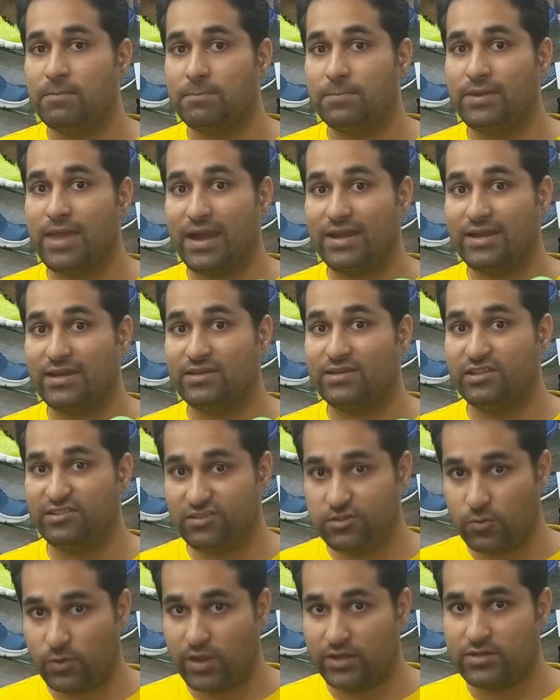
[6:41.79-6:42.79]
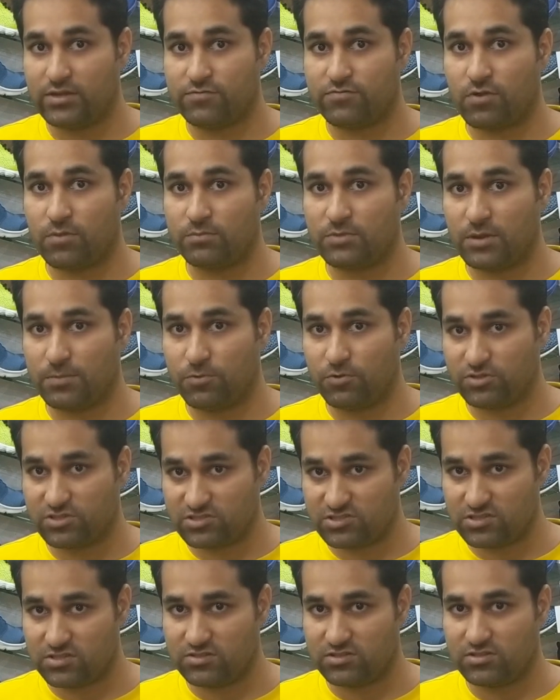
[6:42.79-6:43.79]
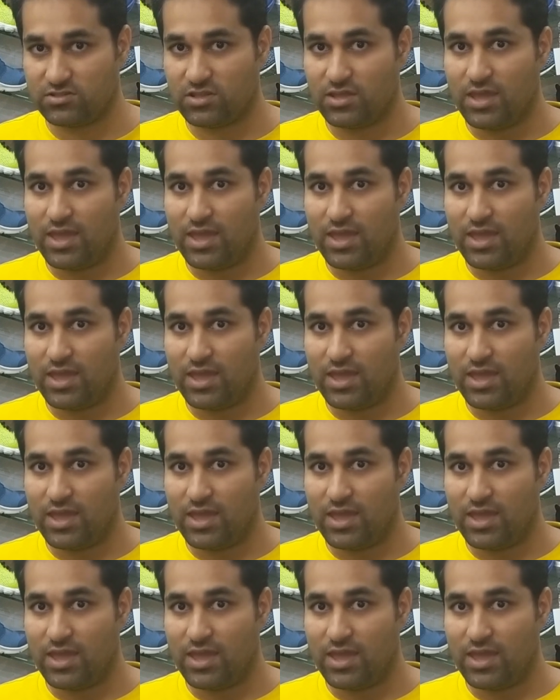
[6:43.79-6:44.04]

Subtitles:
getting dislocated from their positions.